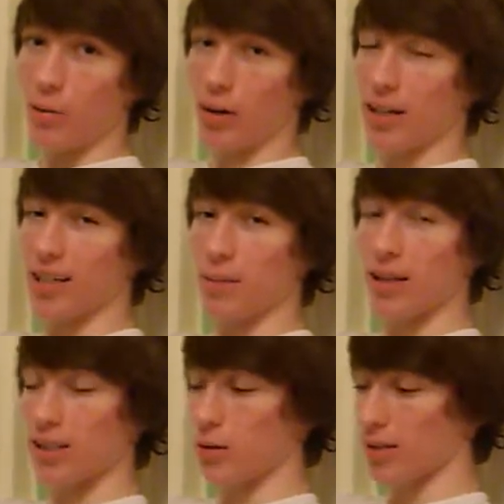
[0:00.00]
where he
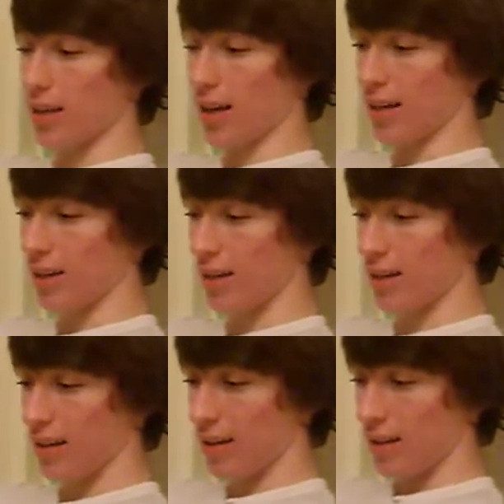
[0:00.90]
commits suicide,
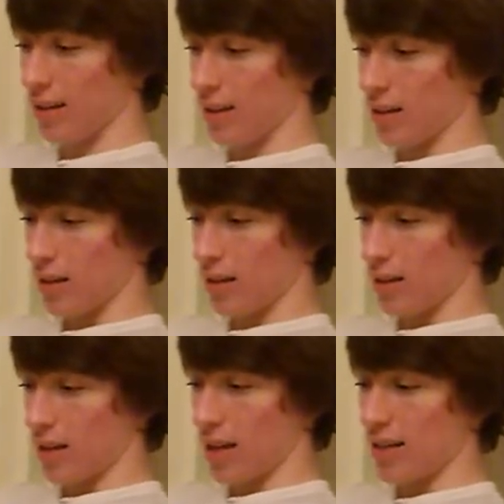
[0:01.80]

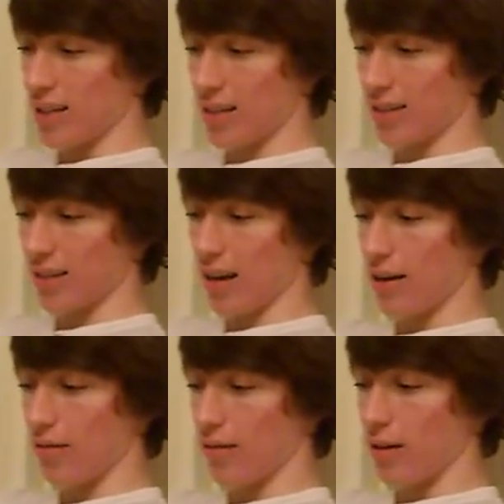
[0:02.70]
ending his
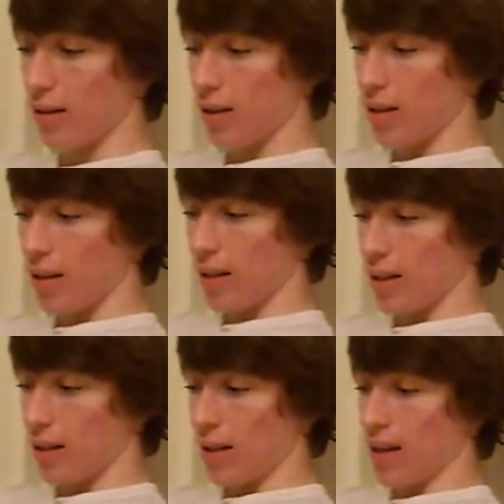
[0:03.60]
life
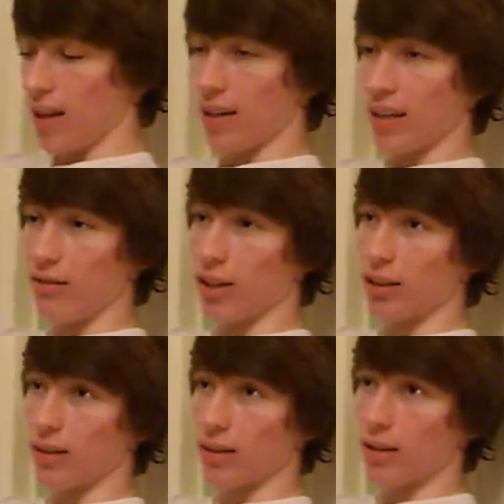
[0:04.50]
and
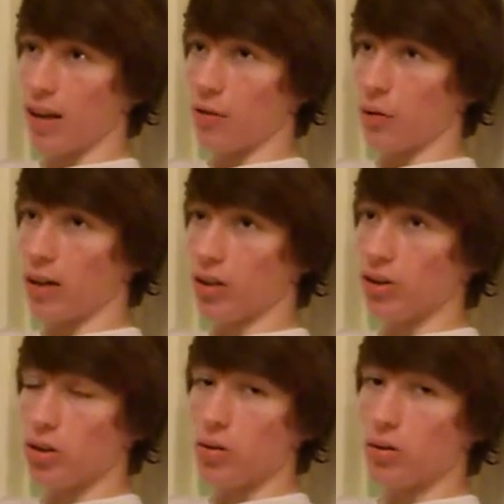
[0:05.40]
giving everyone else
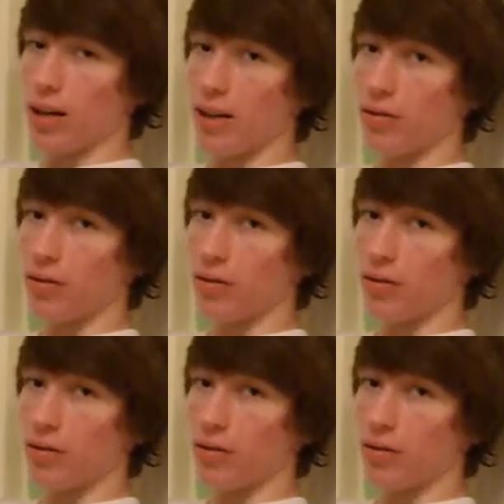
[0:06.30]
new life